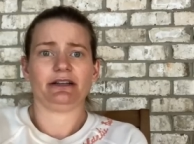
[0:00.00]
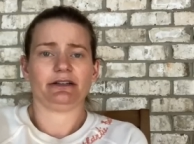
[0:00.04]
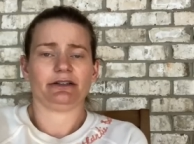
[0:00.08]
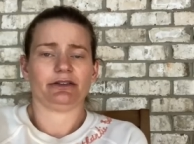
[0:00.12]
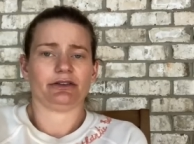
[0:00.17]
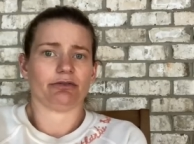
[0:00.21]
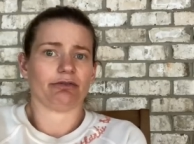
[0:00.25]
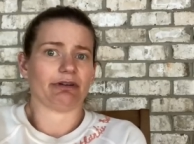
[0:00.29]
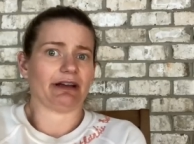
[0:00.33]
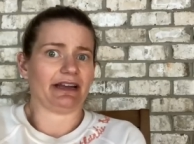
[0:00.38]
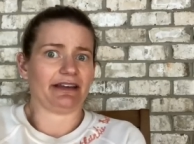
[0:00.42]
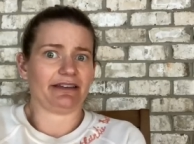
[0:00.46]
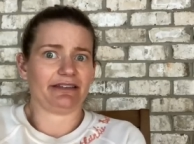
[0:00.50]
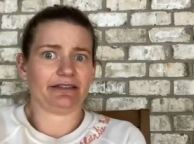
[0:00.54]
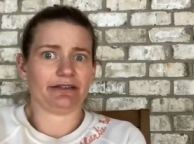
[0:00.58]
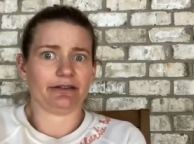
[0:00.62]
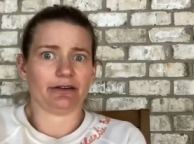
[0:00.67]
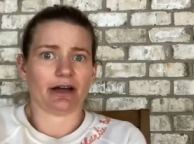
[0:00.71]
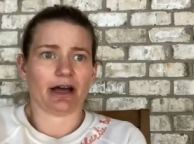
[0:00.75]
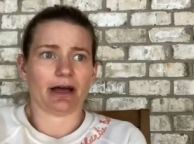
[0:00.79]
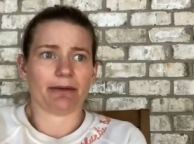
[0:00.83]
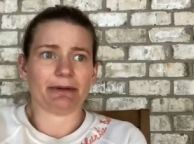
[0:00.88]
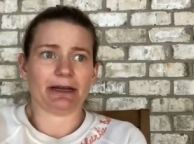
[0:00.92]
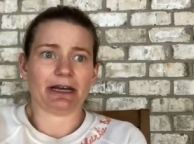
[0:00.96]
the risks.
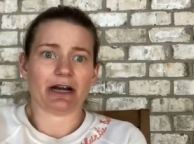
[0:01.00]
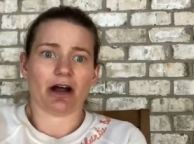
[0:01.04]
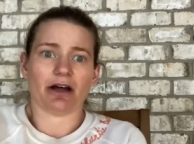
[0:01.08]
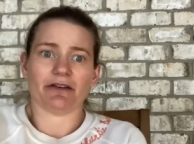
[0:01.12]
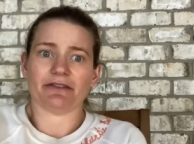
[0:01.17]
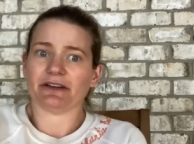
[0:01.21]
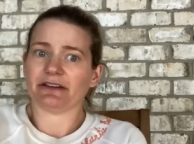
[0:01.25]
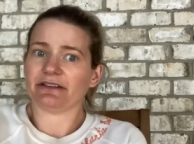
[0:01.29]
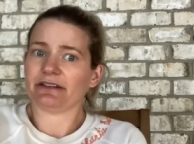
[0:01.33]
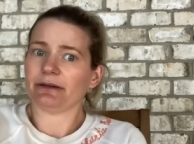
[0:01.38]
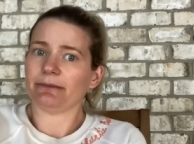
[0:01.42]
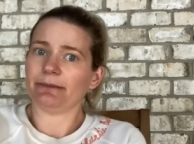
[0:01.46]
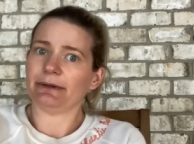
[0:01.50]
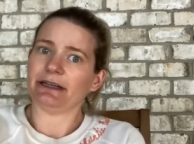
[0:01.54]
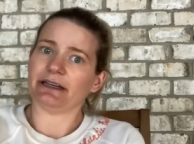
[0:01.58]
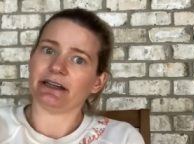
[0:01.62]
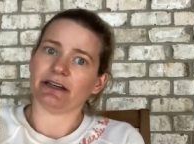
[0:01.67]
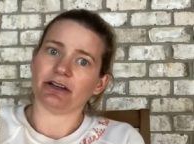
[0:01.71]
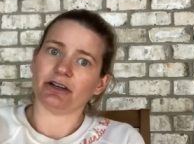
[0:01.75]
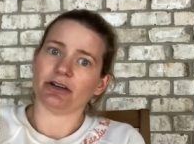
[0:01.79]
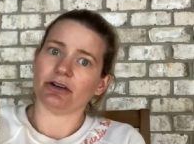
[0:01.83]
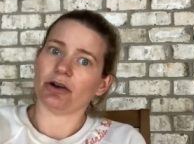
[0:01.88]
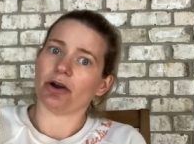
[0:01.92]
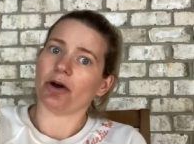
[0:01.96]
I mean, obviously we
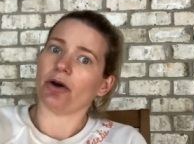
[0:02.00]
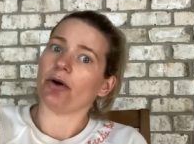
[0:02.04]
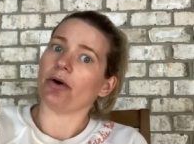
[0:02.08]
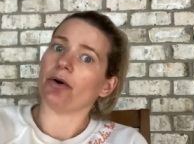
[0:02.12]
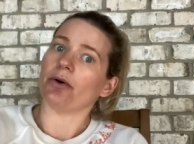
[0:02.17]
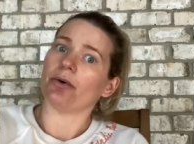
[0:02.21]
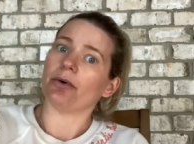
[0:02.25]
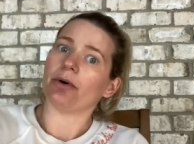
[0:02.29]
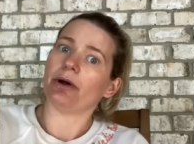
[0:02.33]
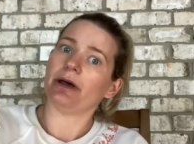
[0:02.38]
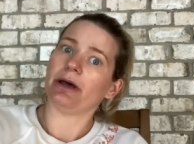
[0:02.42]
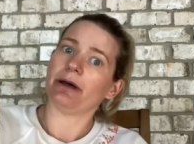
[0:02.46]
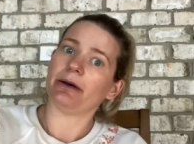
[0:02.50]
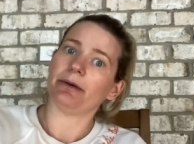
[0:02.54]
didn't know